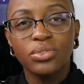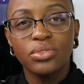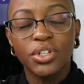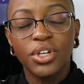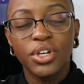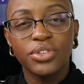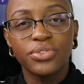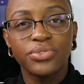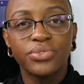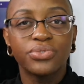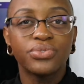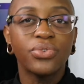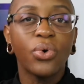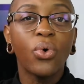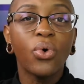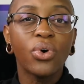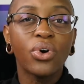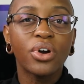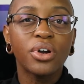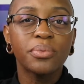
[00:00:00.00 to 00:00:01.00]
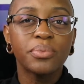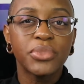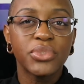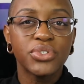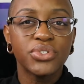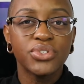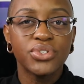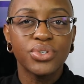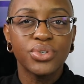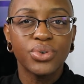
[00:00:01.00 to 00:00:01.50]
conform
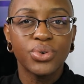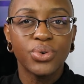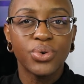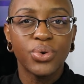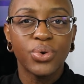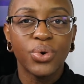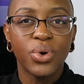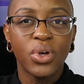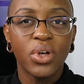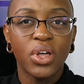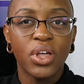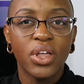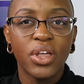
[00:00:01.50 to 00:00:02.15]
to